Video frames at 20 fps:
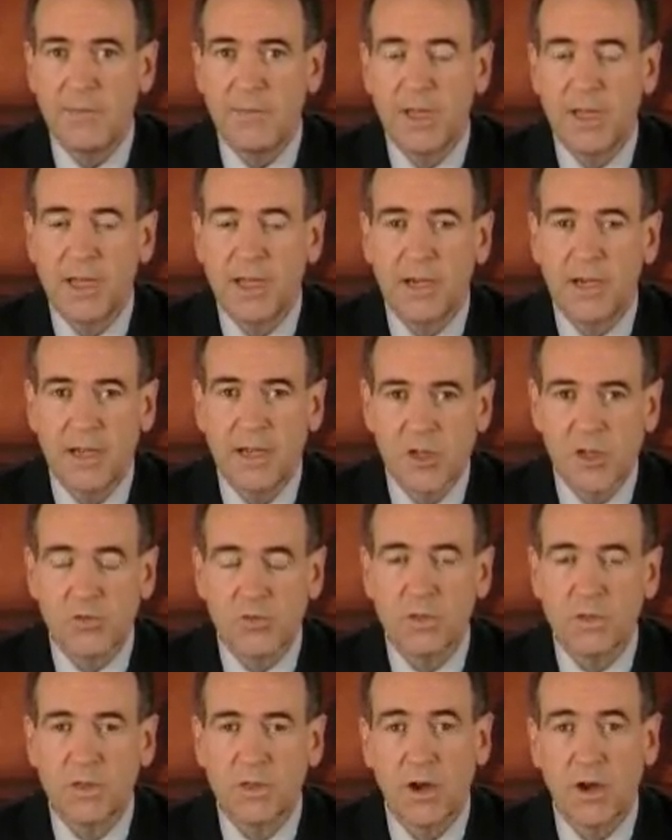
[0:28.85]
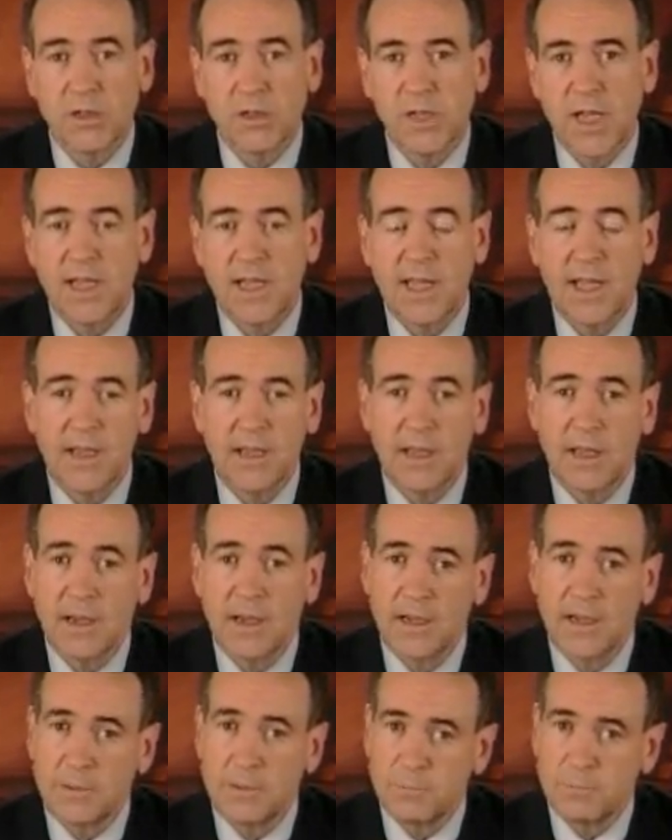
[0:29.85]
aiming it at Israel or
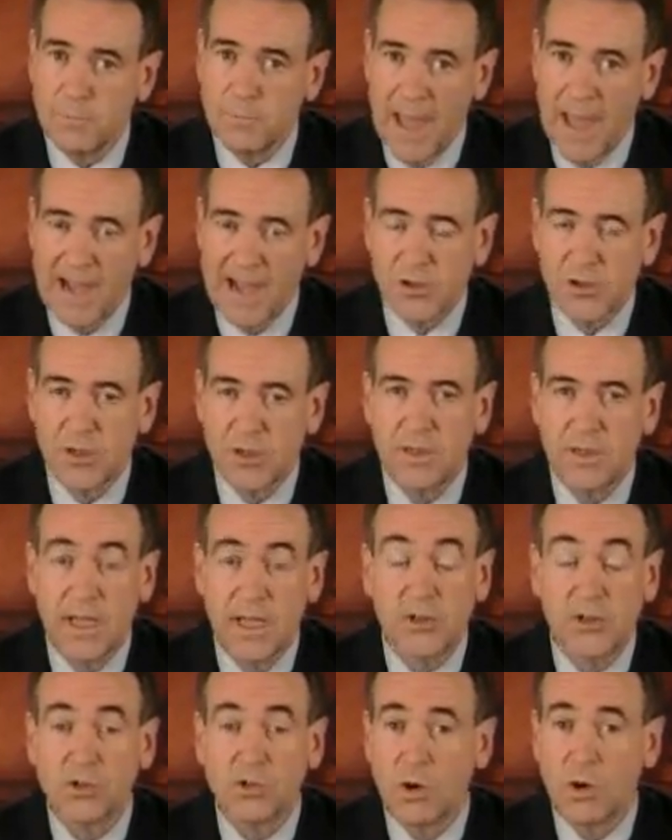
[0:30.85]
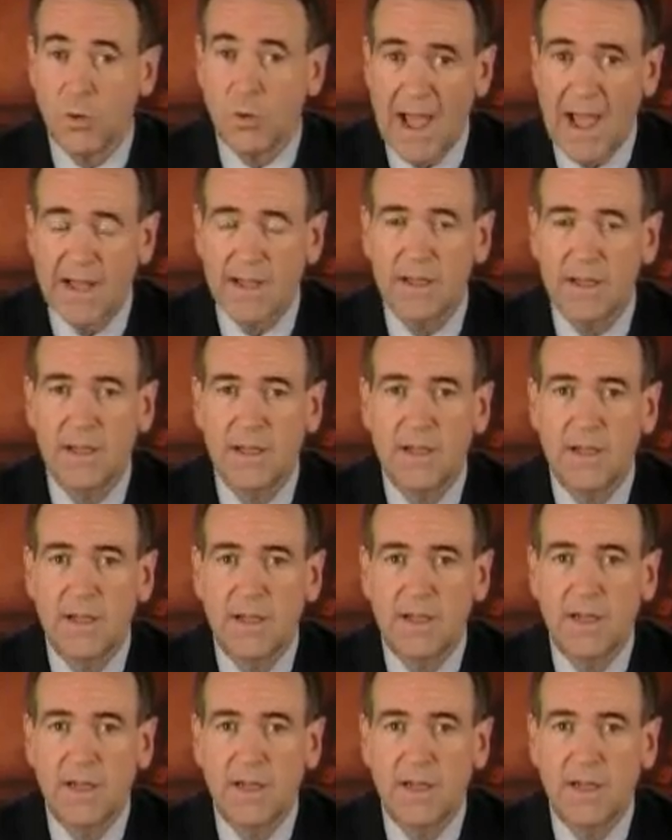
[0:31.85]
taking action into Iraq,